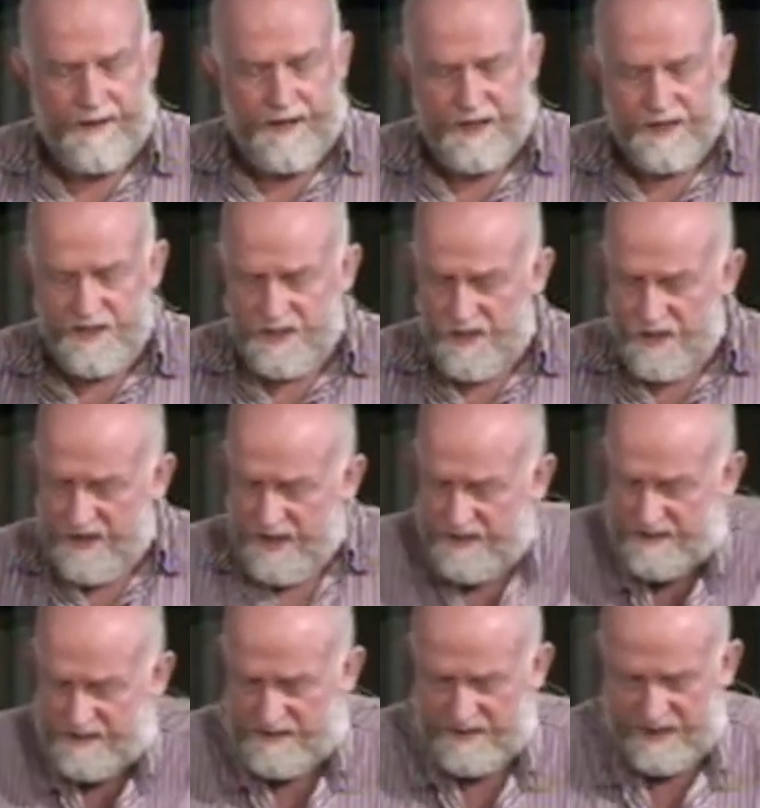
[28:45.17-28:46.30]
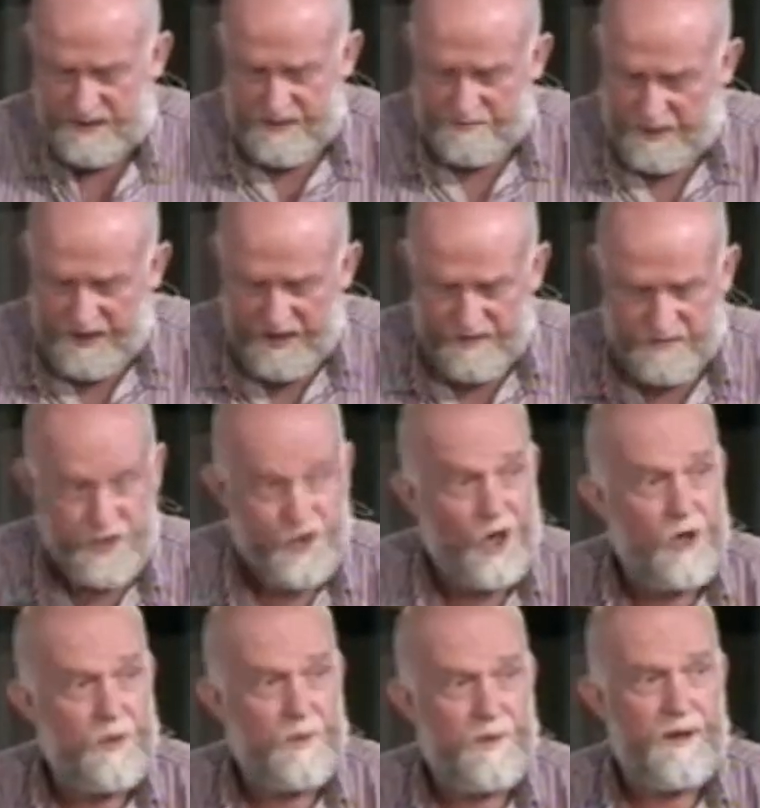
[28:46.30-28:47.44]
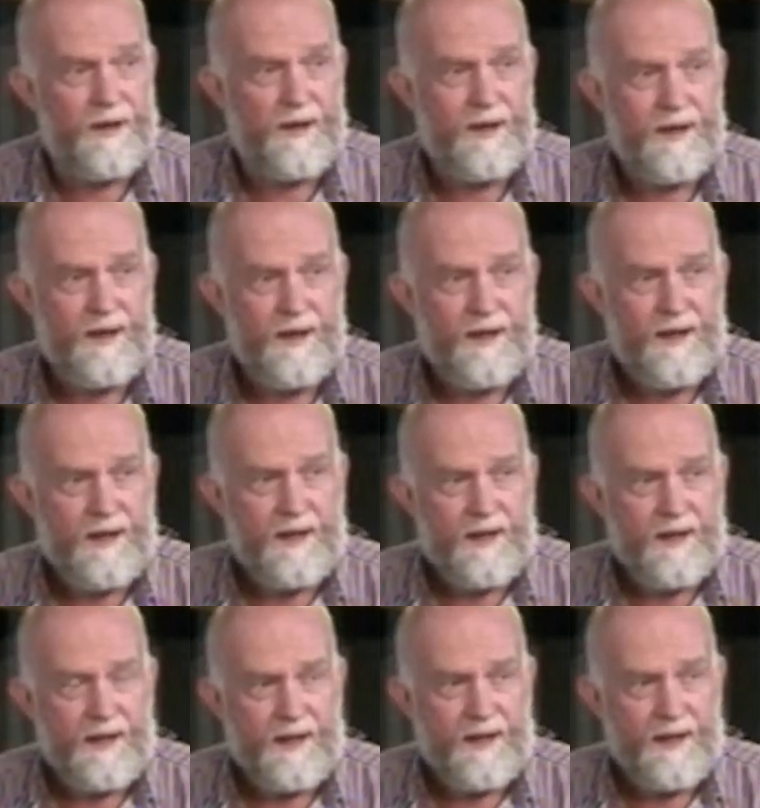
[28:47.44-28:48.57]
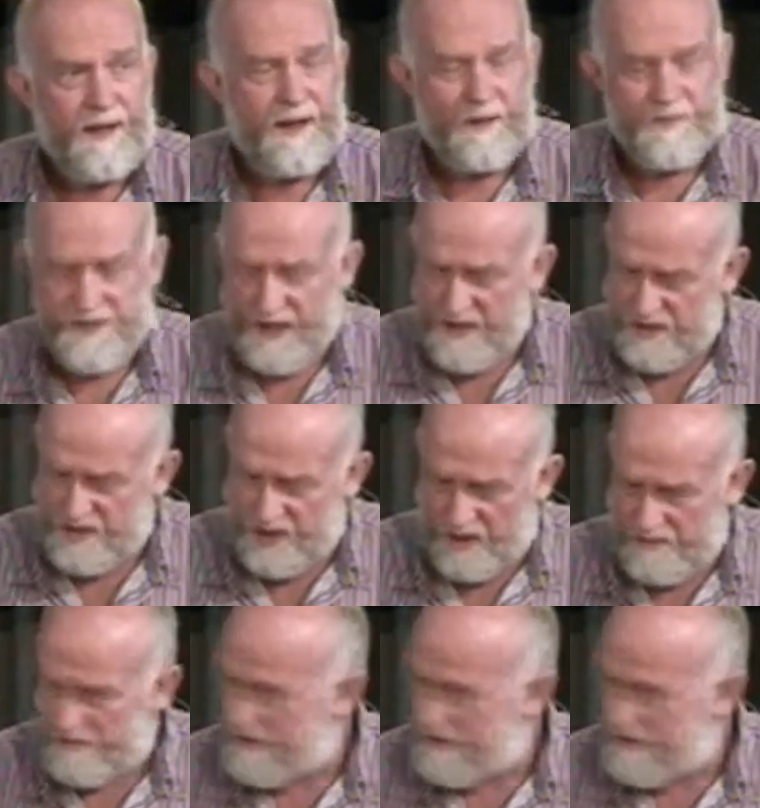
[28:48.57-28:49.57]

I just look at the pain of Job, and I'm saying to Job,